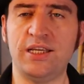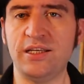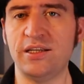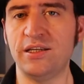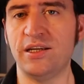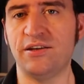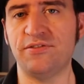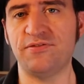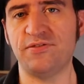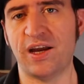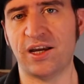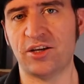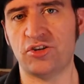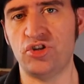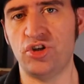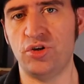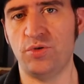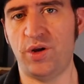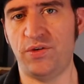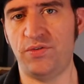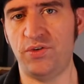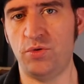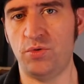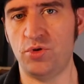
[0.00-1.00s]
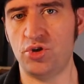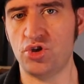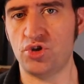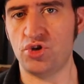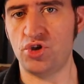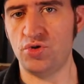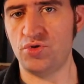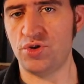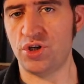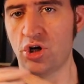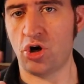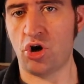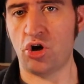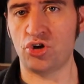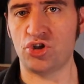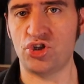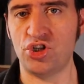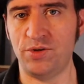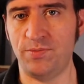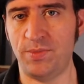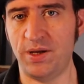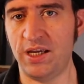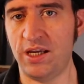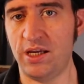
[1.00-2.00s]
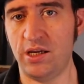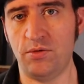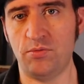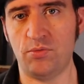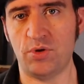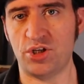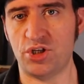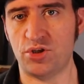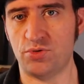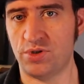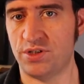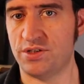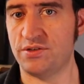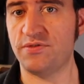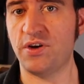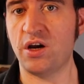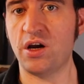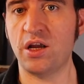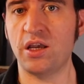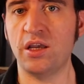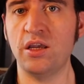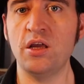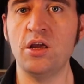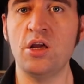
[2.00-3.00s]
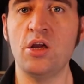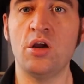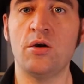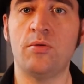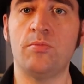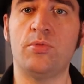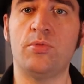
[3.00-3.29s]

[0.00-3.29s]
Didn't affect you if you were just using RGB, which was fine.